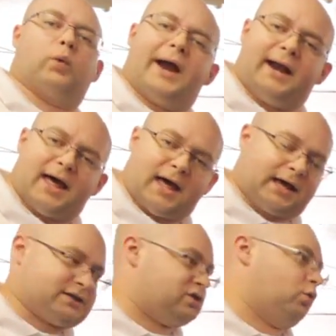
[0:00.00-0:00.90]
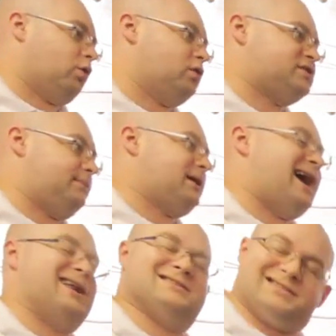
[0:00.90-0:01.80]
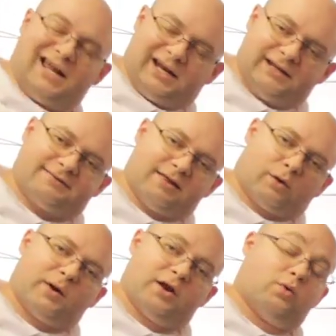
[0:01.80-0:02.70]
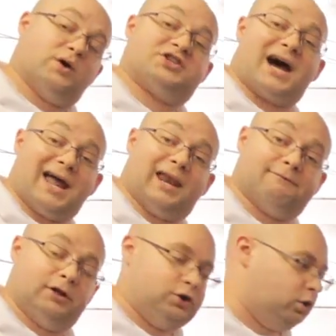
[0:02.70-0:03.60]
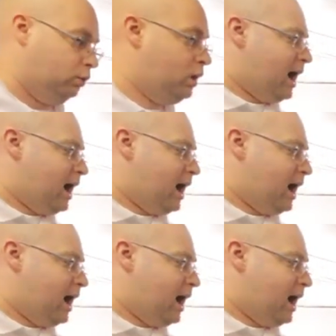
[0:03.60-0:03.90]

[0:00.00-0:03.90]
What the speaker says: RainX or some kind of sealant to their window, which I love to do.